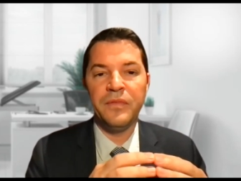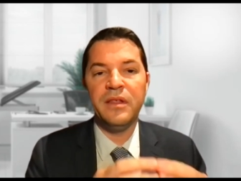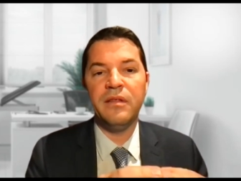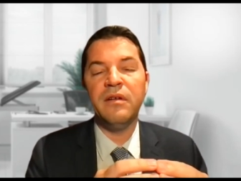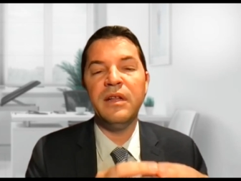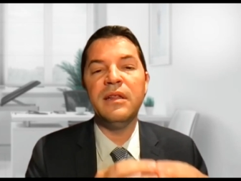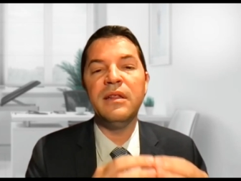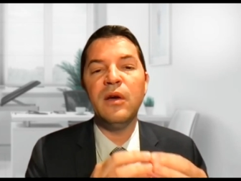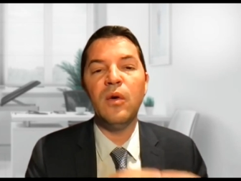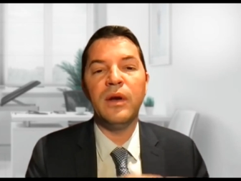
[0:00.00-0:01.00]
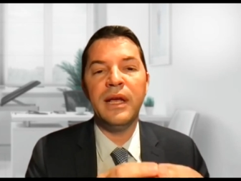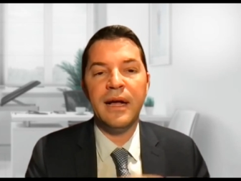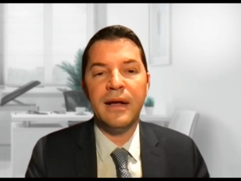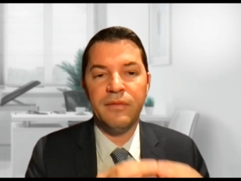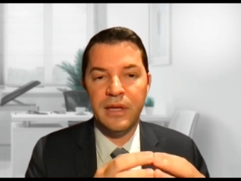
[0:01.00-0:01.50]
generally they only
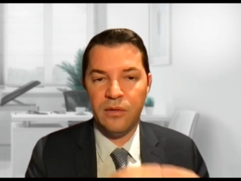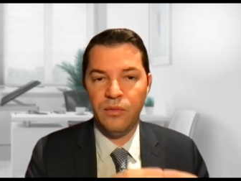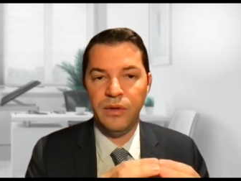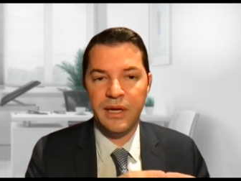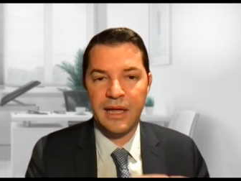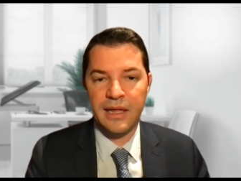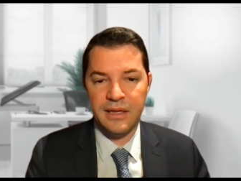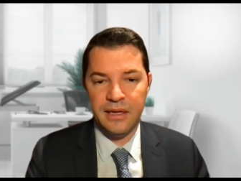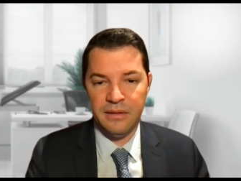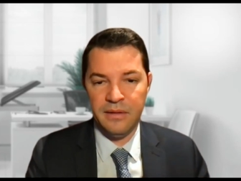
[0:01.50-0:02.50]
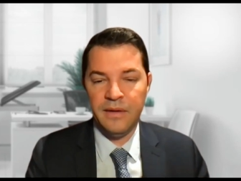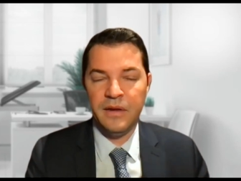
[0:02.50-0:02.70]
have hyaluronic acid.